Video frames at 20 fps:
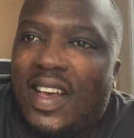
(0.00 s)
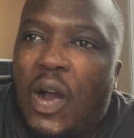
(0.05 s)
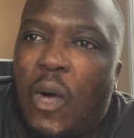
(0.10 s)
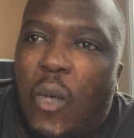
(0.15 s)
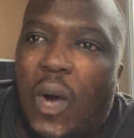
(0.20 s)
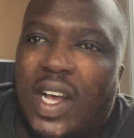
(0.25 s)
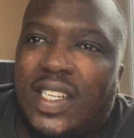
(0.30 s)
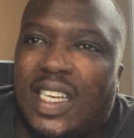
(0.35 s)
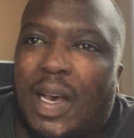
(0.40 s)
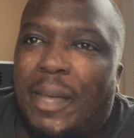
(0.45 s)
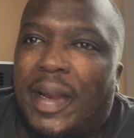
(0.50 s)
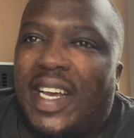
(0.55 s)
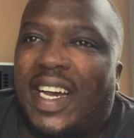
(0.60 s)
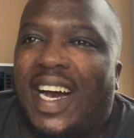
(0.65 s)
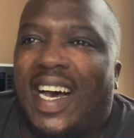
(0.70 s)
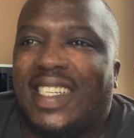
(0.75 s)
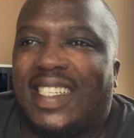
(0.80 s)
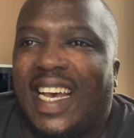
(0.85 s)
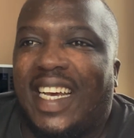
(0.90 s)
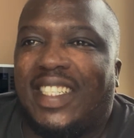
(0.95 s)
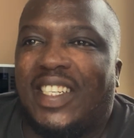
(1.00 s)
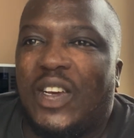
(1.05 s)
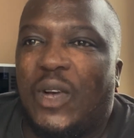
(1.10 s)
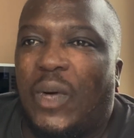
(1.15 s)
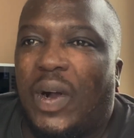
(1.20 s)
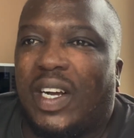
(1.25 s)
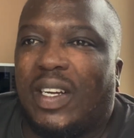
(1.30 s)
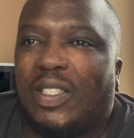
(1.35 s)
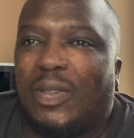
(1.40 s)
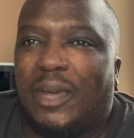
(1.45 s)
What is happening, guys? How are you doing?
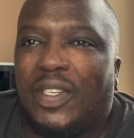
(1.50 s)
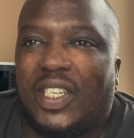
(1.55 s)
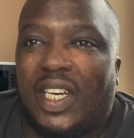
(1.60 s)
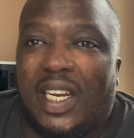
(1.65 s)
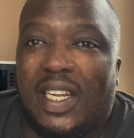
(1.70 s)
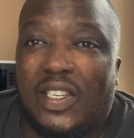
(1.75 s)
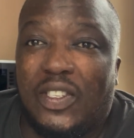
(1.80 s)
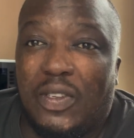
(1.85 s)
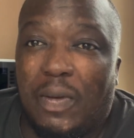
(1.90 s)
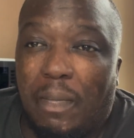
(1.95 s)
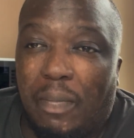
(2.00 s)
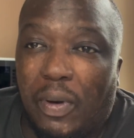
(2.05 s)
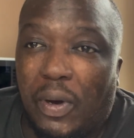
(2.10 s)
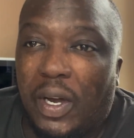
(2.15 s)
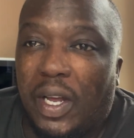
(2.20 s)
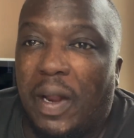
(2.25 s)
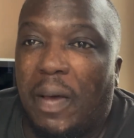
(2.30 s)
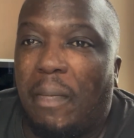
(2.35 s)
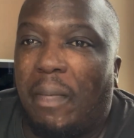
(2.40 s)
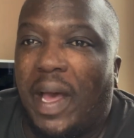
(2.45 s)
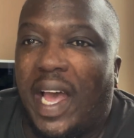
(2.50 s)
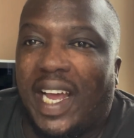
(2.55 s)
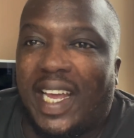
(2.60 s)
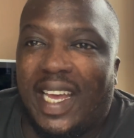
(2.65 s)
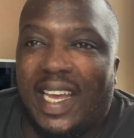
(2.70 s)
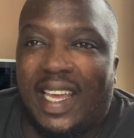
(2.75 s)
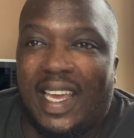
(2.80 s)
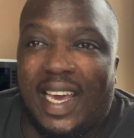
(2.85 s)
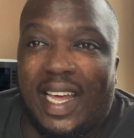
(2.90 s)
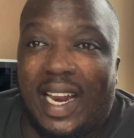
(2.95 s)
Welcome to my channel. It's your boy and I'm back
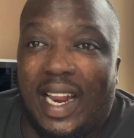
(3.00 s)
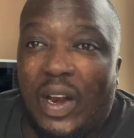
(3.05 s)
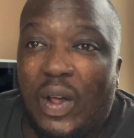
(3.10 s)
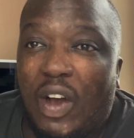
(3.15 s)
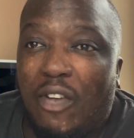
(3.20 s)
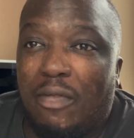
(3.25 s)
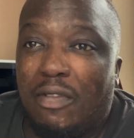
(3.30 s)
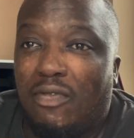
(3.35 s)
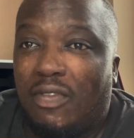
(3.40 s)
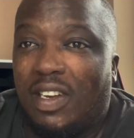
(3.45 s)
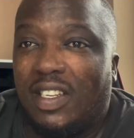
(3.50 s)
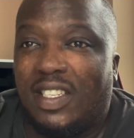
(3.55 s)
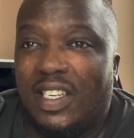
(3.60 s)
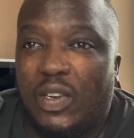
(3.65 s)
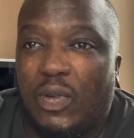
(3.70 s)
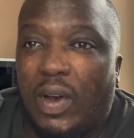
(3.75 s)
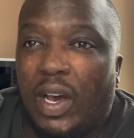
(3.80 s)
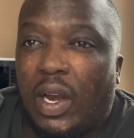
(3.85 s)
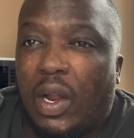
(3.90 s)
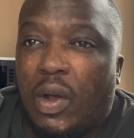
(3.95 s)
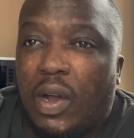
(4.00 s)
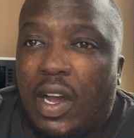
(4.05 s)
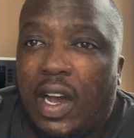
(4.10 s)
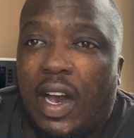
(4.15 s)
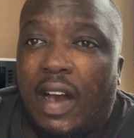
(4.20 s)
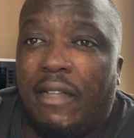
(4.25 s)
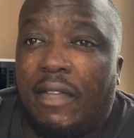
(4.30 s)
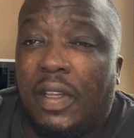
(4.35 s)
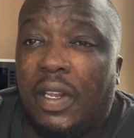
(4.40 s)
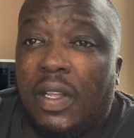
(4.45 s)
again. I know I've been releasing quite a lot of
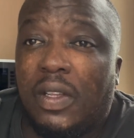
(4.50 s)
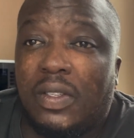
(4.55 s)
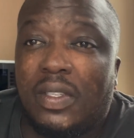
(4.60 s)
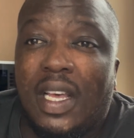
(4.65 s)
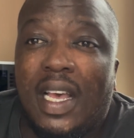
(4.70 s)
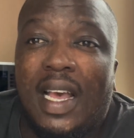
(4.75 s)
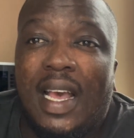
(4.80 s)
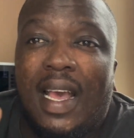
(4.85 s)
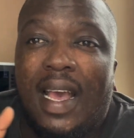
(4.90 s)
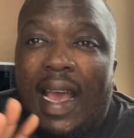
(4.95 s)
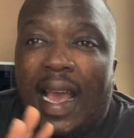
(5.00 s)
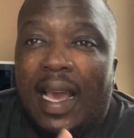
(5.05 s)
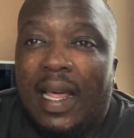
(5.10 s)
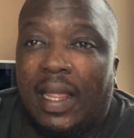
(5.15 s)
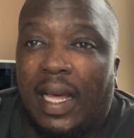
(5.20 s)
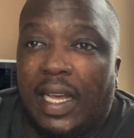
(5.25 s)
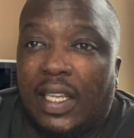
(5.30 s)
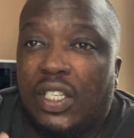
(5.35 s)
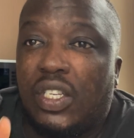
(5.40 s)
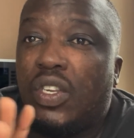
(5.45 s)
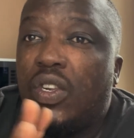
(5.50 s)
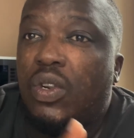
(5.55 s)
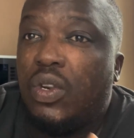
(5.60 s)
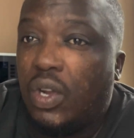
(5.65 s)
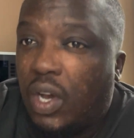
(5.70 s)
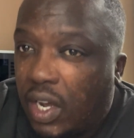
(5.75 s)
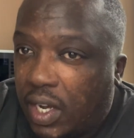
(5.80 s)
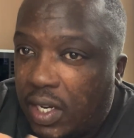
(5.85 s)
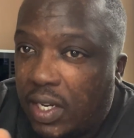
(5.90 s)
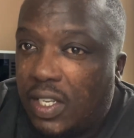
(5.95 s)
car videos and that's
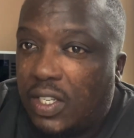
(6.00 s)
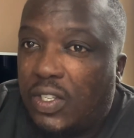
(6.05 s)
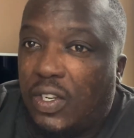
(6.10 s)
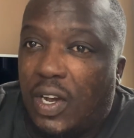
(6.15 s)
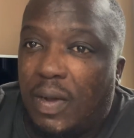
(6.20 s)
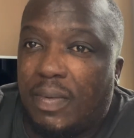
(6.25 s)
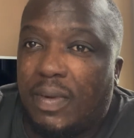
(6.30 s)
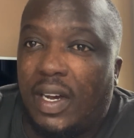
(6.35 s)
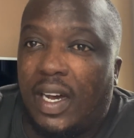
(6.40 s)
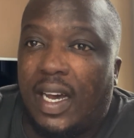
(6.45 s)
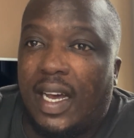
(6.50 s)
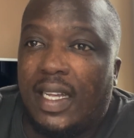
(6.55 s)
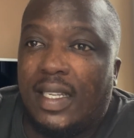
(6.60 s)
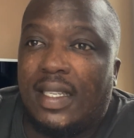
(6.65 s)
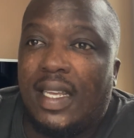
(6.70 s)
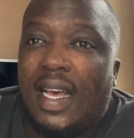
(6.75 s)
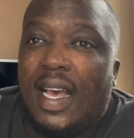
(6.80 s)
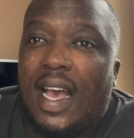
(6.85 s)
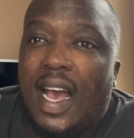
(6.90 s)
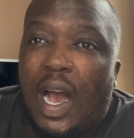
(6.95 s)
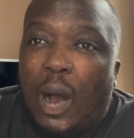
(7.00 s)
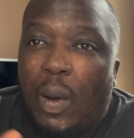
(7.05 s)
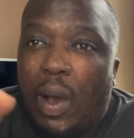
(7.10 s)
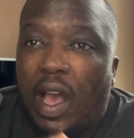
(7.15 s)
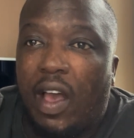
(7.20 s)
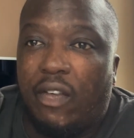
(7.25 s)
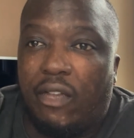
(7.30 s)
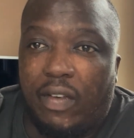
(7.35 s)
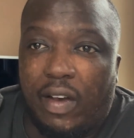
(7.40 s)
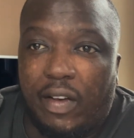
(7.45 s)
not going to stop, guys.
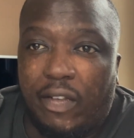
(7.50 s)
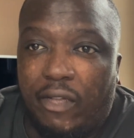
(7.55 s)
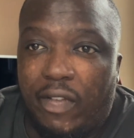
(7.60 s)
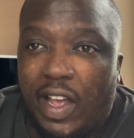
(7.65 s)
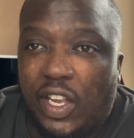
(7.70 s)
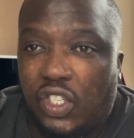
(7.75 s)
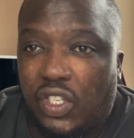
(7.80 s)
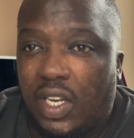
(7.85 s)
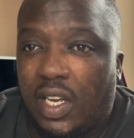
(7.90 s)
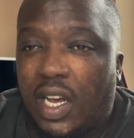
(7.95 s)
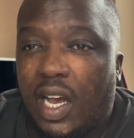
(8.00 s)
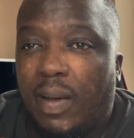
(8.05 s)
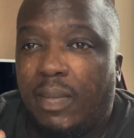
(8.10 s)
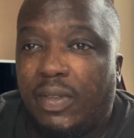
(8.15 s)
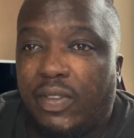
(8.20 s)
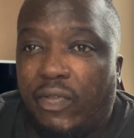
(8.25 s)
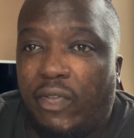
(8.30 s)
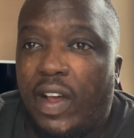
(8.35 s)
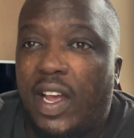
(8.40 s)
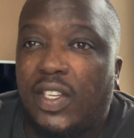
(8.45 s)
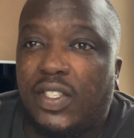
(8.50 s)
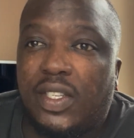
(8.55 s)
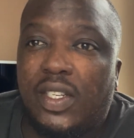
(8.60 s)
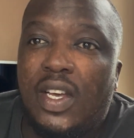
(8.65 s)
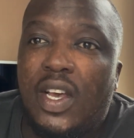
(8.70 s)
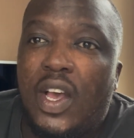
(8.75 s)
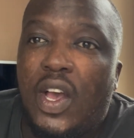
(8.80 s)
However, first thing comes first